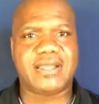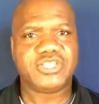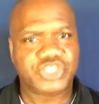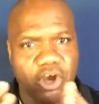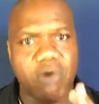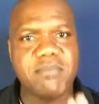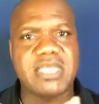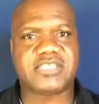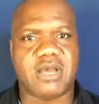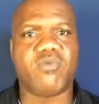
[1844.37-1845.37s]
Show
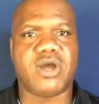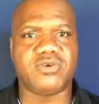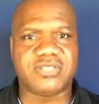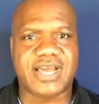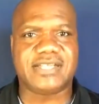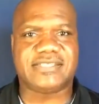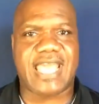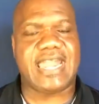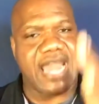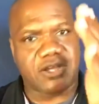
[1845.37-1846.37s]
me someone who does
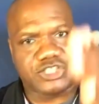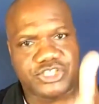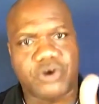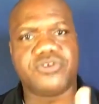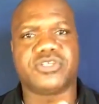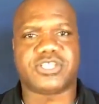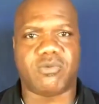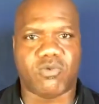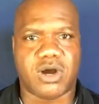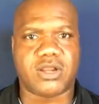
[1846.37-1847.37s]
that, and I'll show you
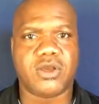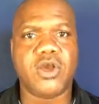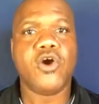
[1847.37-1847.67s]
someone